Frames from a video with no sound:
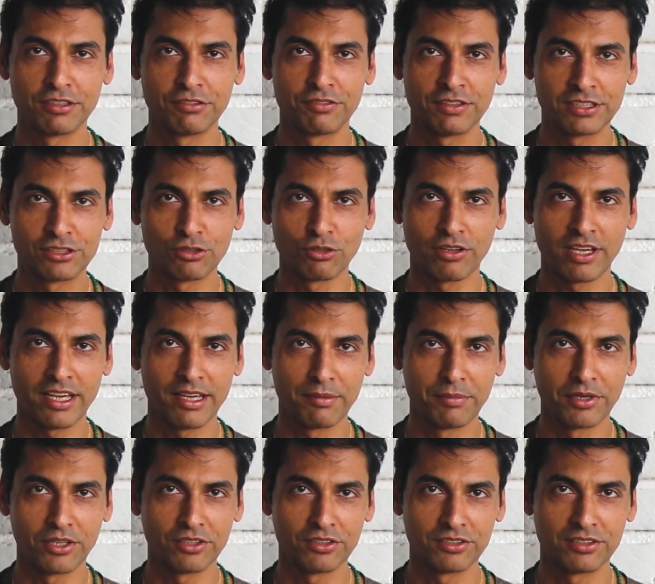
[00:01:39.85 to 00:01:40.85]
if it's okay
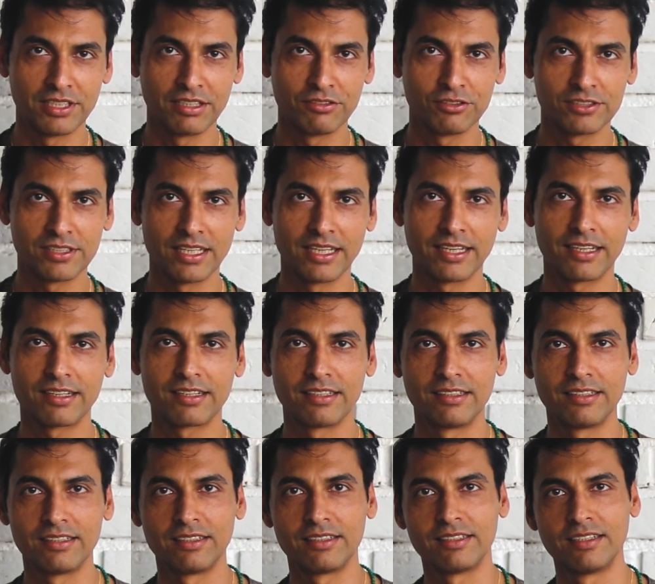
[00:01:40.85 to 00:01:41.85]
because there was like
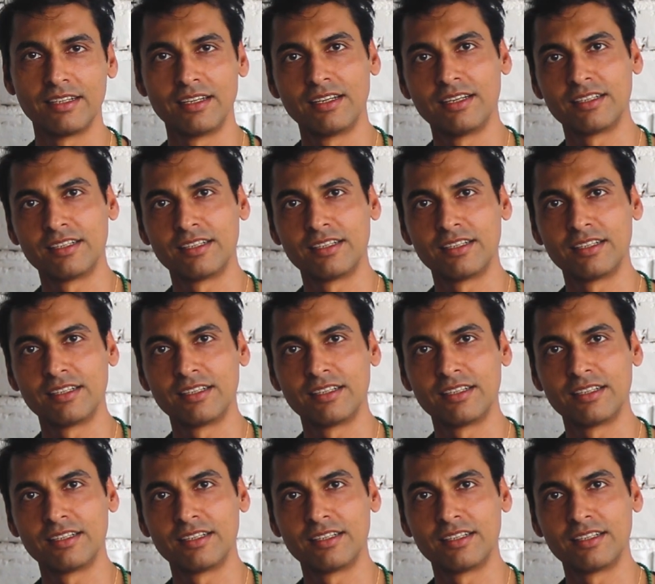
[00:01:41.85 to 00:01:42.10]
uh,